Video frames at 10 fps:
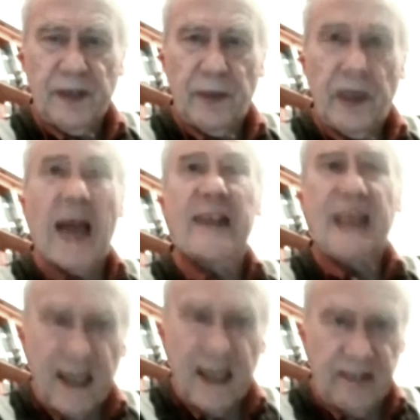We
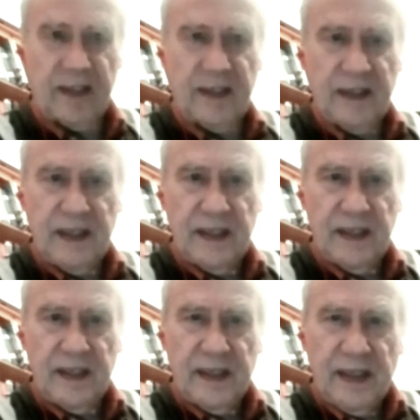attacked
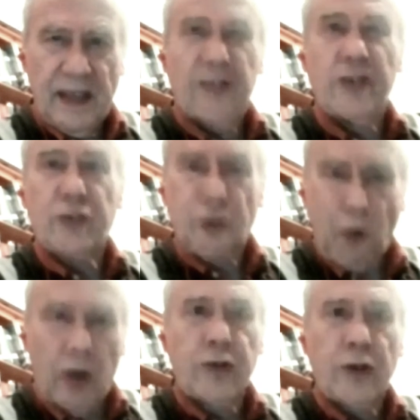and
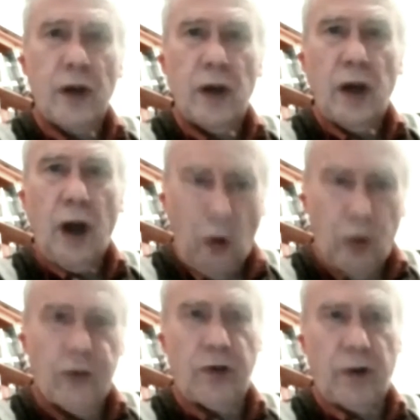destroyed
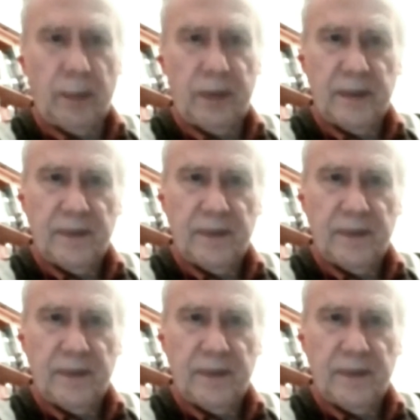whole Europe.